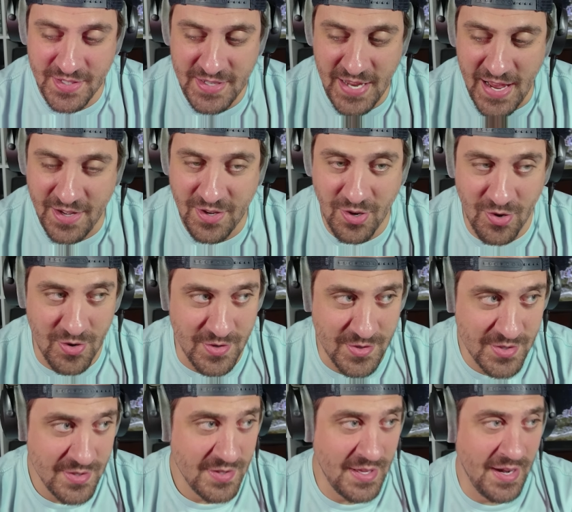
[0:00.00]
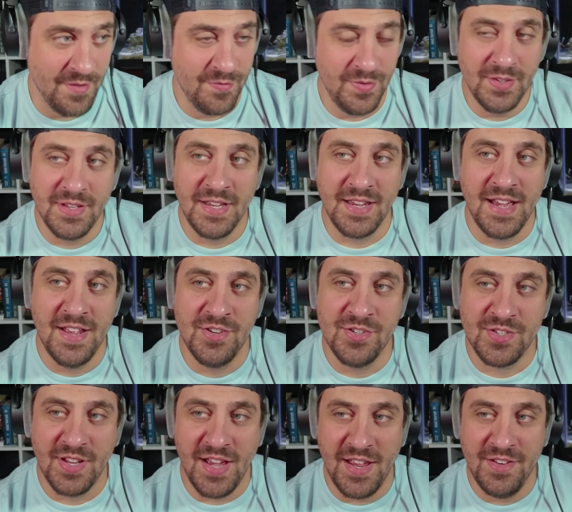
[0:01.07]
the tech cards that I feel like I
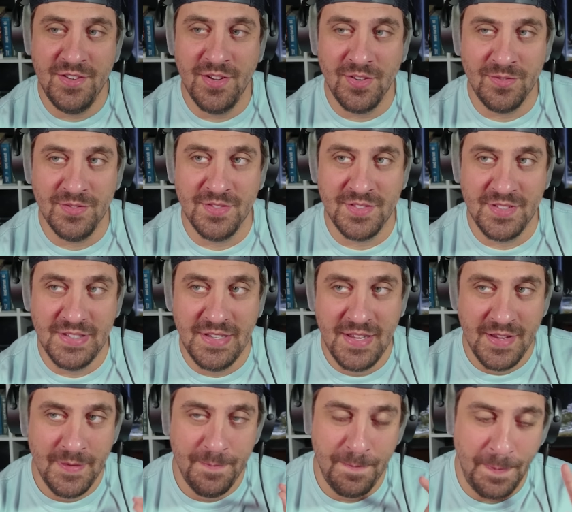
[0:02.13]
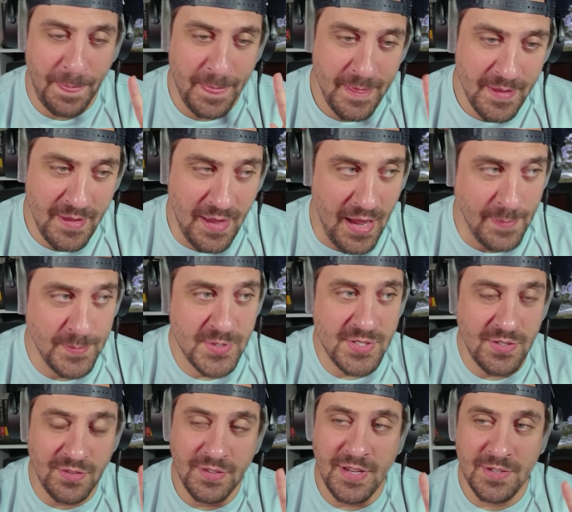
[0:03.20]
just I don't. I'm
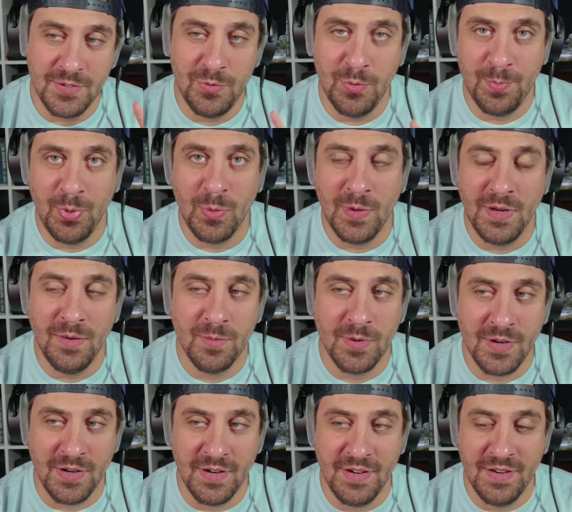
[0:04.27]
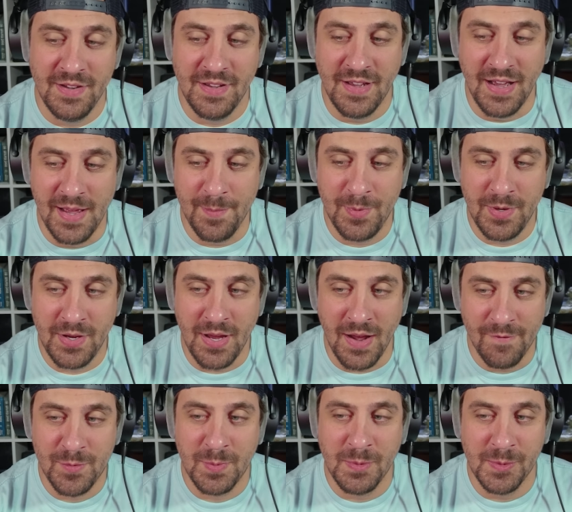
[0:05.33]
still not to a point where I'm
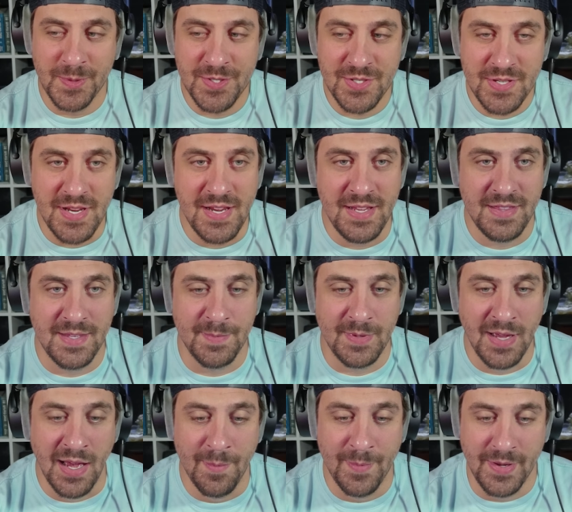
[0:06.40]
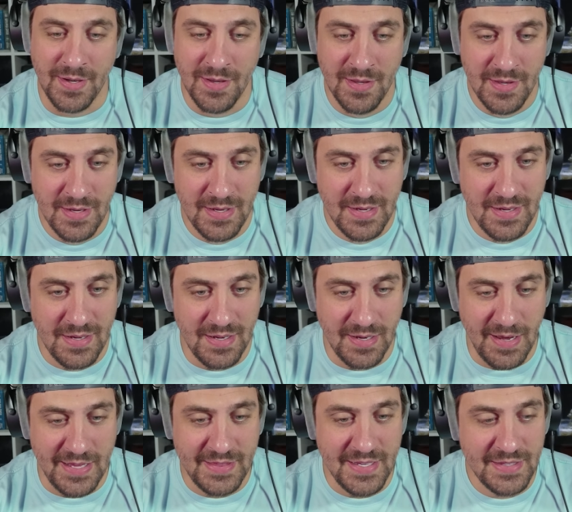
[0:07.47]
comfortable with seeing them coming. Uh,
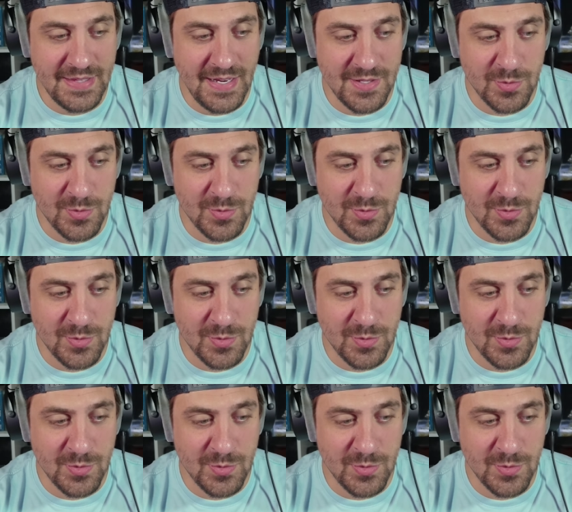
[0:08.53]
I think that